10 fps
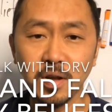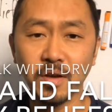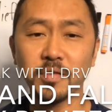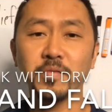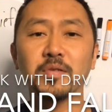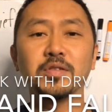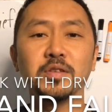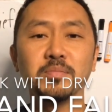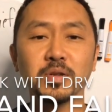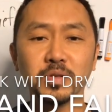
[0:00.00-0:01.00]
author of
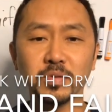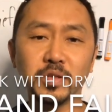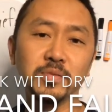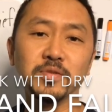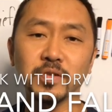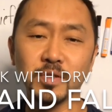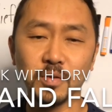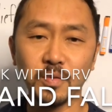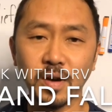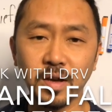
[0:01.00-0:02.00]
13 books with two more on the
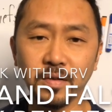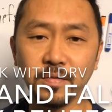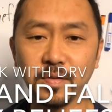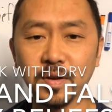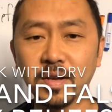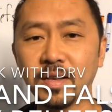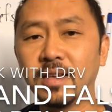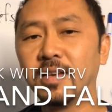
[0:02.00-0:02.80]
way for you.